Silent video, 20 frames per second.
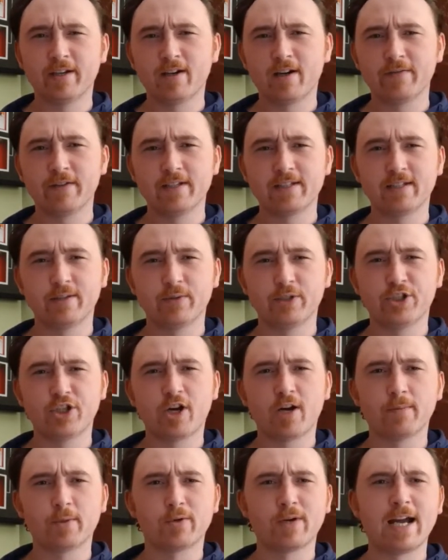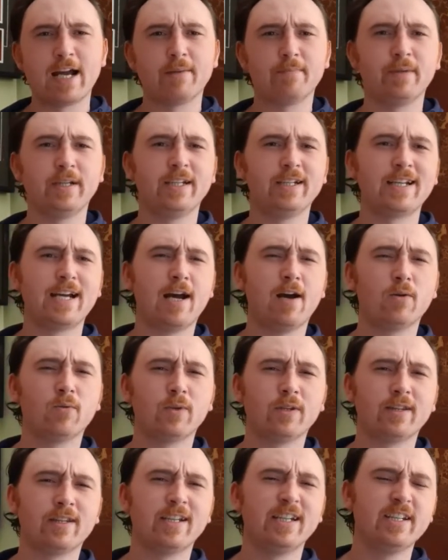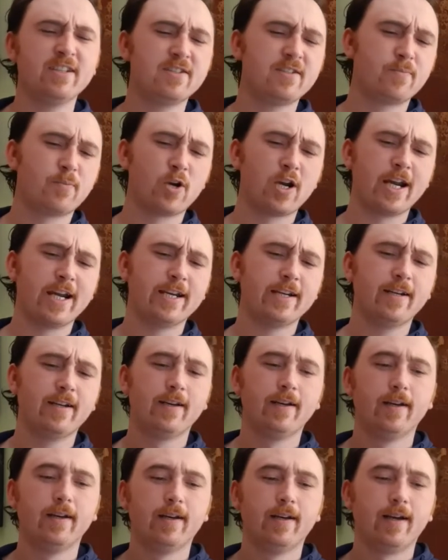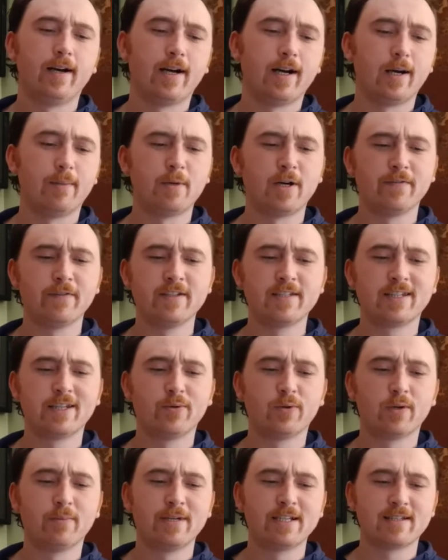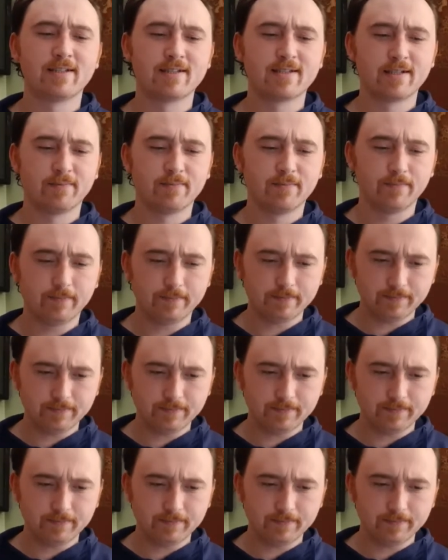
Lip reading: obviously with John Morant being down with the knee sprain. Obviously we're missing some